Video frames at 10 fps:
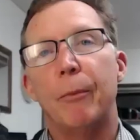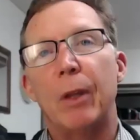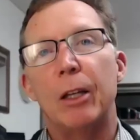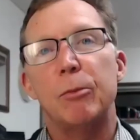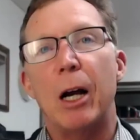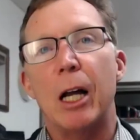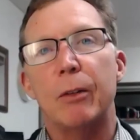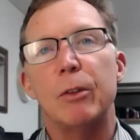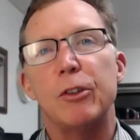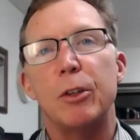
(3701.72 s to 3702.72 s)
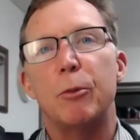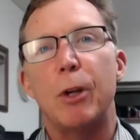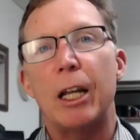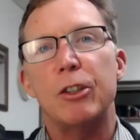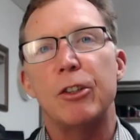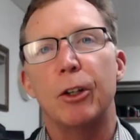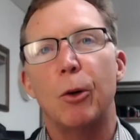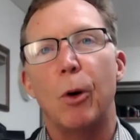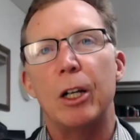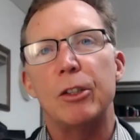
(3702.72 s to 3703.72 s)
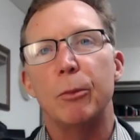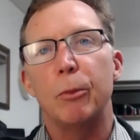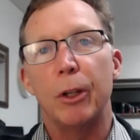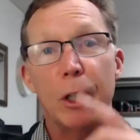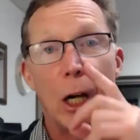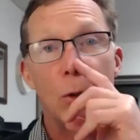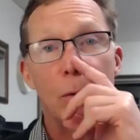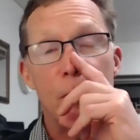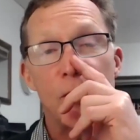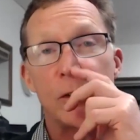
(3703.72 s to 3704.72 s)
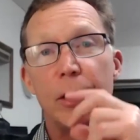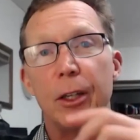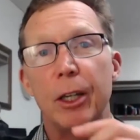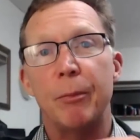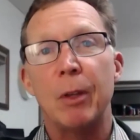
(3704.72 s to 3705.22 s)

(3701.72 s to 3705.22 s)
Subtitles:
it's part of a subtraction equation with a coefficient in there.